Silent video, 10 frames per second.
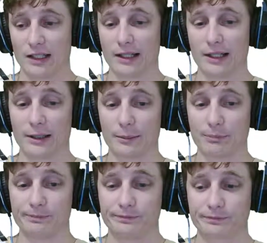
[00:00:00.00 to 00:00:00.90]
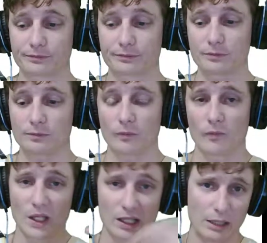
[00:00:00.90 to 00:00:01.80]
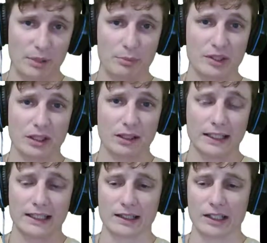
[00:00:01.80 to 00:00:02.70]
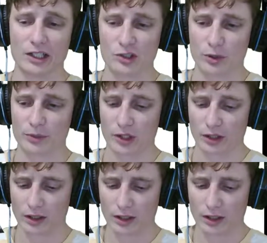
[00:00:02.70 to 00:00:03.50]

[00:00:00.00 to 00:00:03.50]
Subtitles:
and I'm gonna put the link in the description.